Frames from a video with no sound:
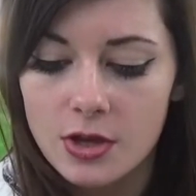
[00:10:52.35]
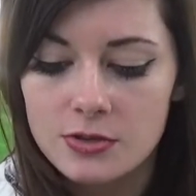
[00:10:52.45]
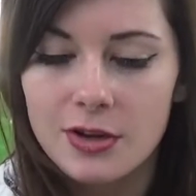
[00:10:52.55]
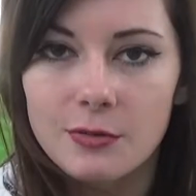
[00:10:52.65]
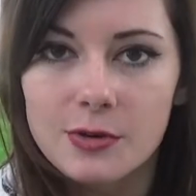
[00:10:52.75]

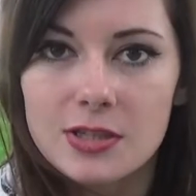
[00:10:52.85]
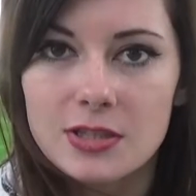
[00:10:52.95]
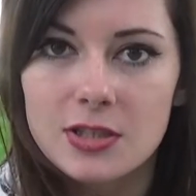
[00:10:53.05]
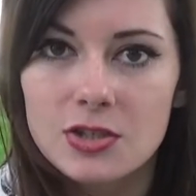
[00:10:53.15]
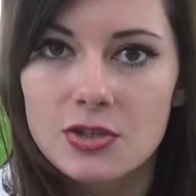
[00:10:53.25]
so I don't want it
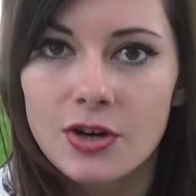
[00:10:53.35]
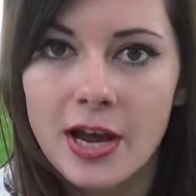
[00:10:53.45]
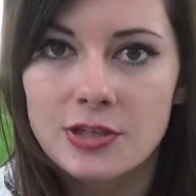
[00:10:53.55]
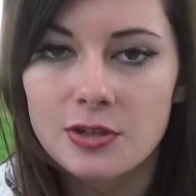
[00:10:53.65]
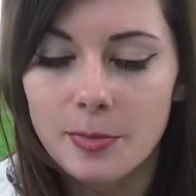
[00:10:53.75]
to
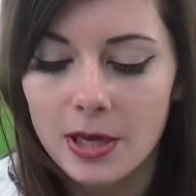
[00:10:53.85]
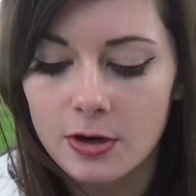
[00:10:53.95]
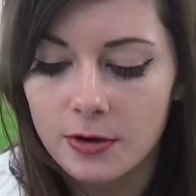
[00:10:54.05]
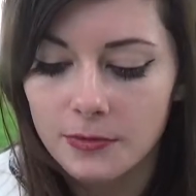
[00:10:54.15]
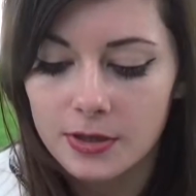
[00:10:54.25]
scratch the paint
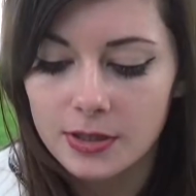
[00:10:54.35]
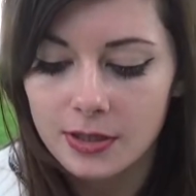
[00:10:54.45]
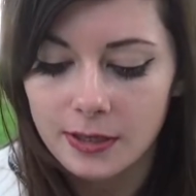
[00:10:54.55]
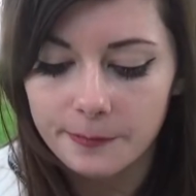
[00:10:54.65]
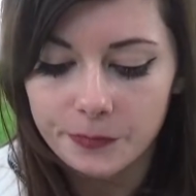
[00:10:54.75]
off or
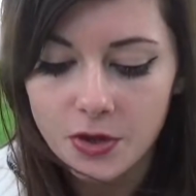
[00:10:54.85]
anything.